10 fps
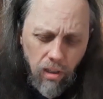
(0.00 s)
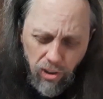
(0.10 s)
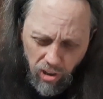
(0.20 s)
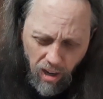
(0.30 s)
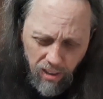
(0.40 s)

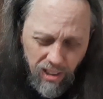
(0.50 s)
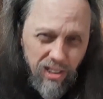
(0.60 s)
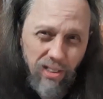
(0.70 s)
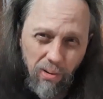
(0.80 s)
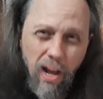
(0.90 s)

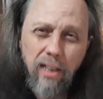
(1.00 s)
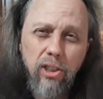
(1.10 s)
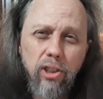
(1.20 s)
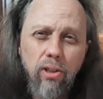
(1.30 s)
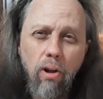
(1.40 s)
sauces, and they're not
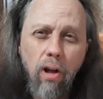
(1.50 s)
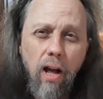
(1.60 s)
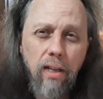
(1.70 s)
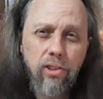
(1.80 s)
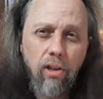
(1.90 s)
just all
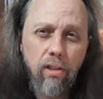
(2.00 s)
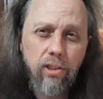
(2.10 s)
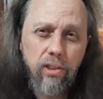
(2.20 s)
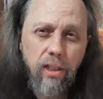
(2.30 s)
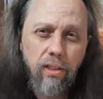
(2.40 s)
hot
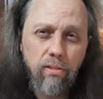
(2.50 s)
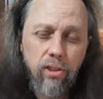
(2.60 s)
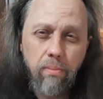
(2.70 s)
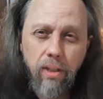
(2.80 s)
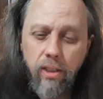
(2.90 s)
sauces either.
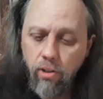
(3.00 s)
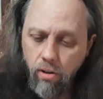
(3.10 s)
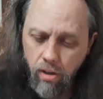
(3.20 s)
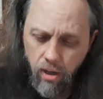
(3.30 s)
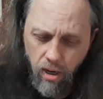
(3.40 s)
Some of these
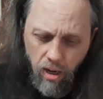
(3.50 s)
are